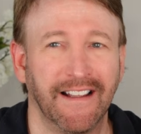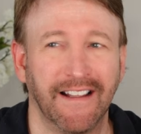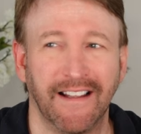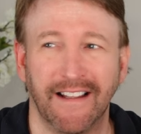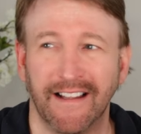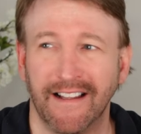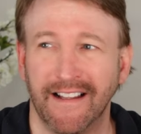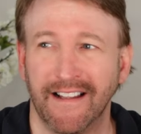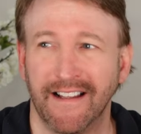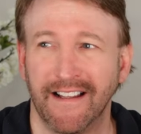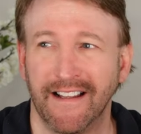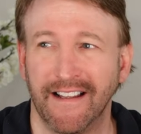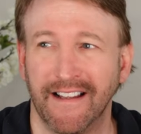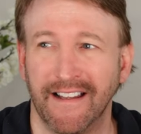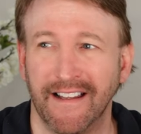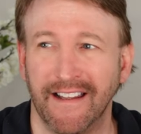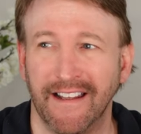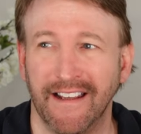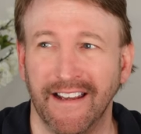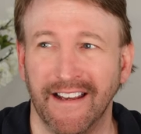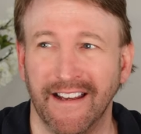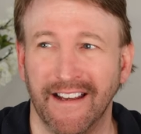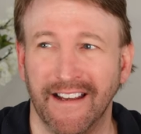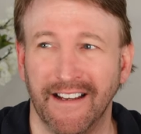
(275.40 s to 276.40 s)

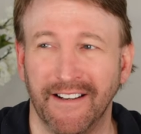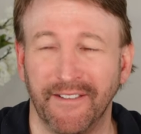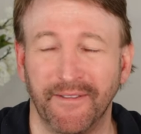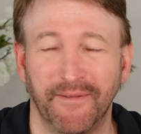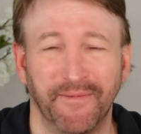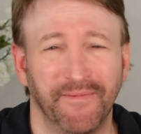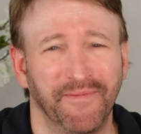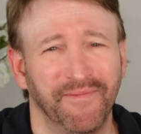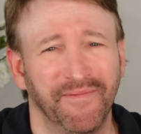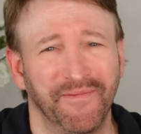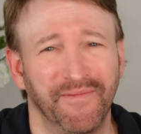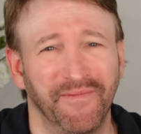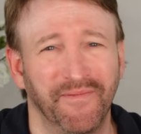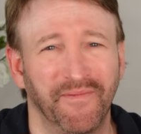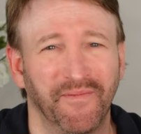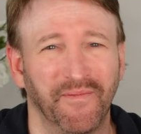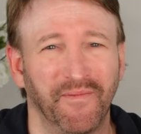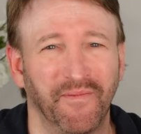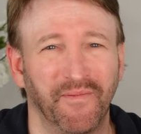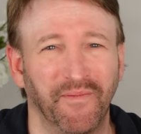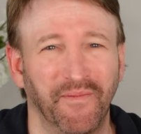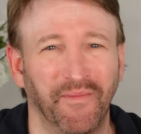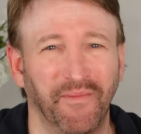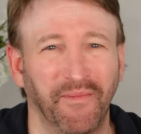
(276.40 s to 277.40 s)

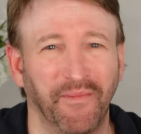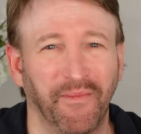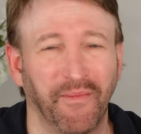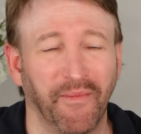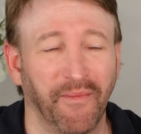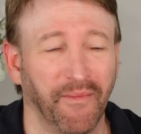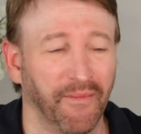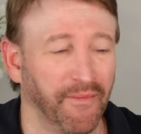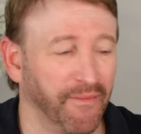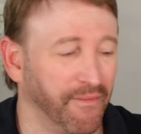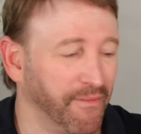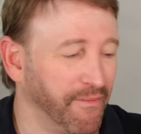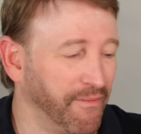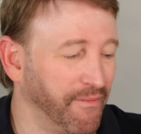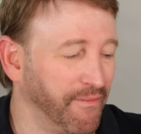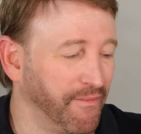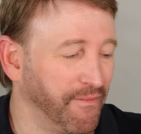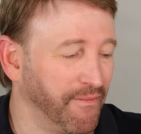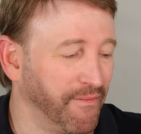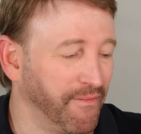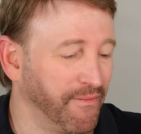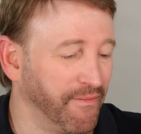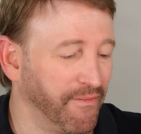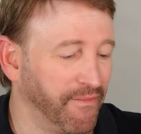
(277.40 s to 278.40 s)

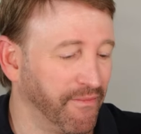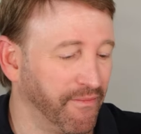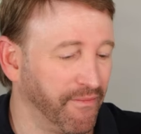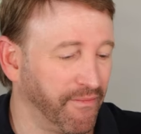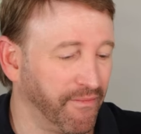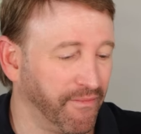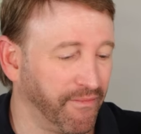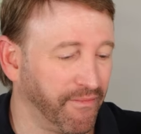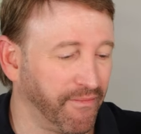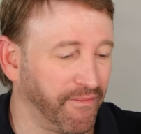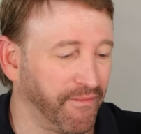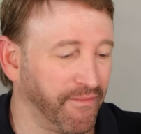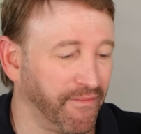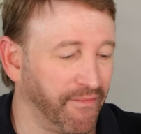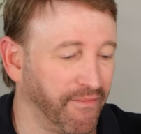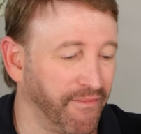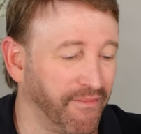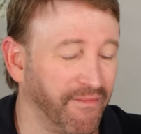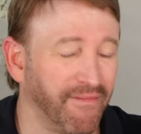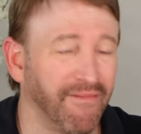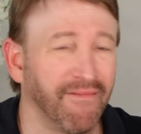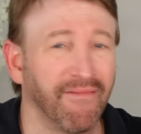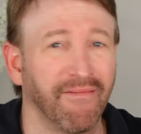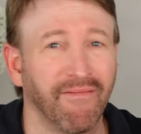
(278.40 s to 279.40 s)

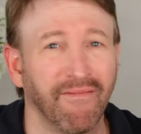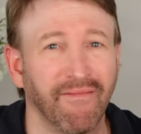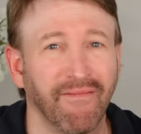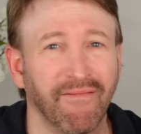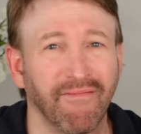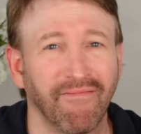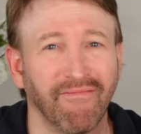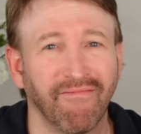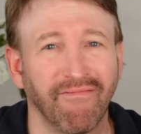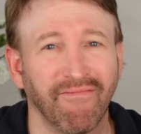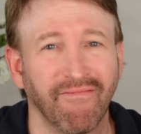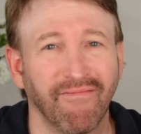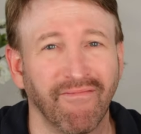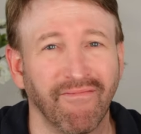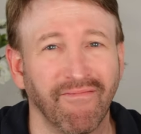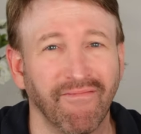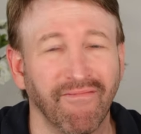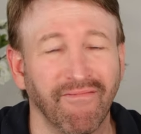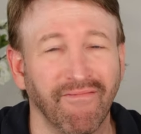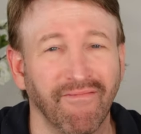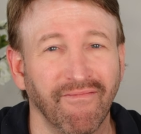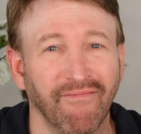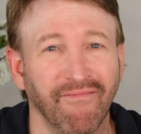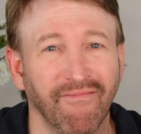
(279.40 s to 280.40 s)

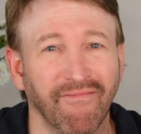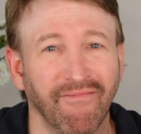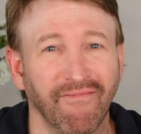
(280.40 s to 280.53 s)
(silent)